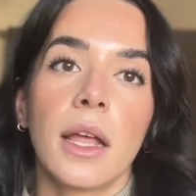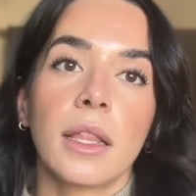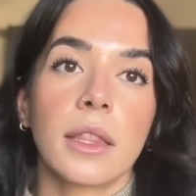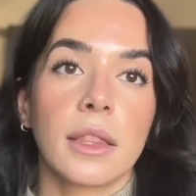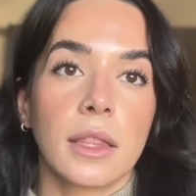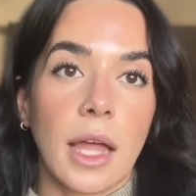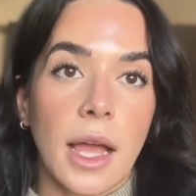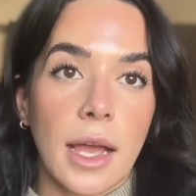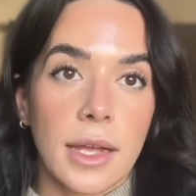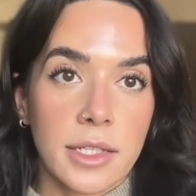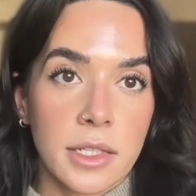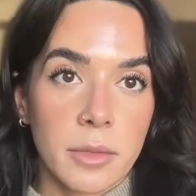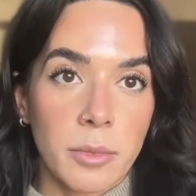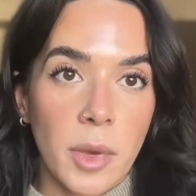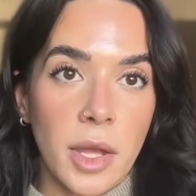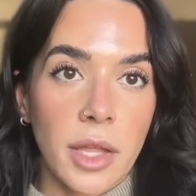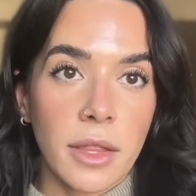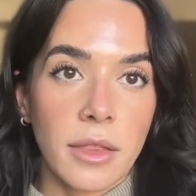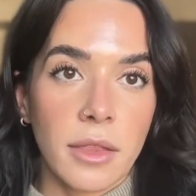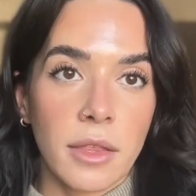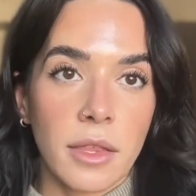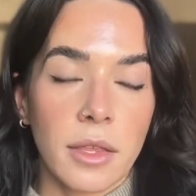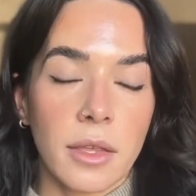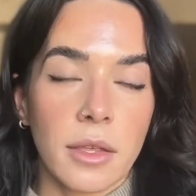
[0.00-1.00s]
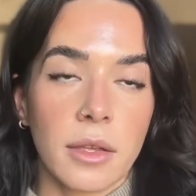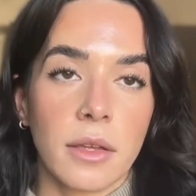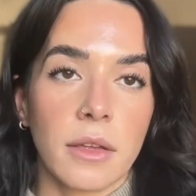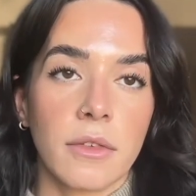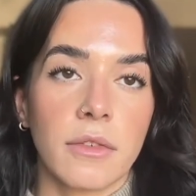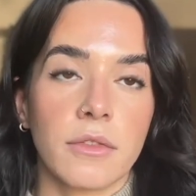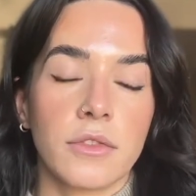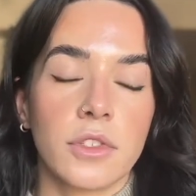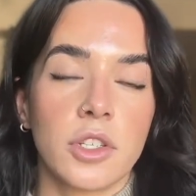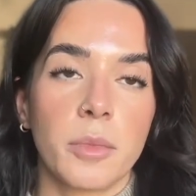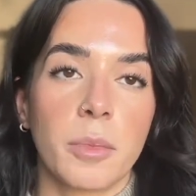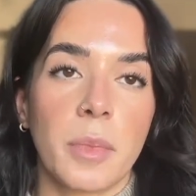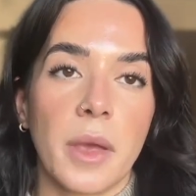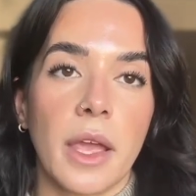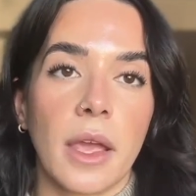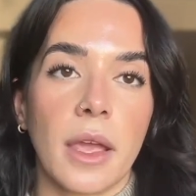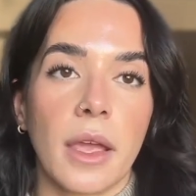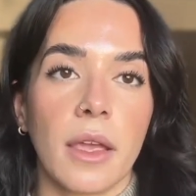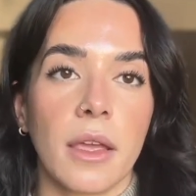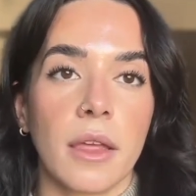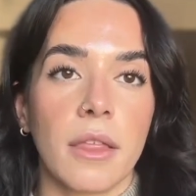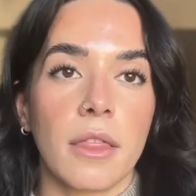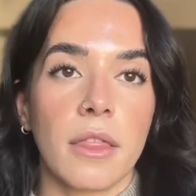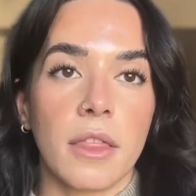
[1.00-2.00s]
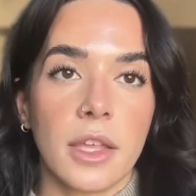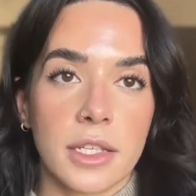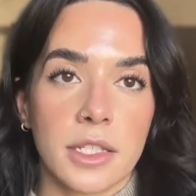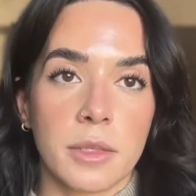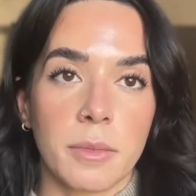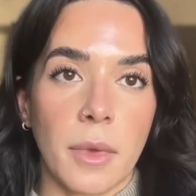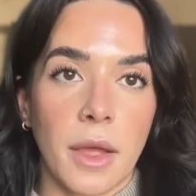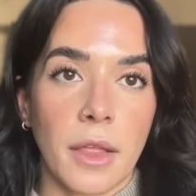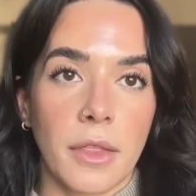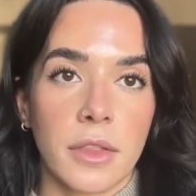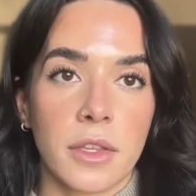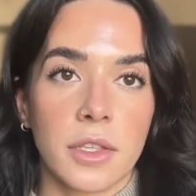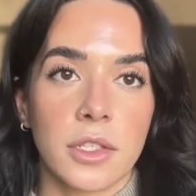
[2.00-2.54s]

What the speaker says: last month to pay this month.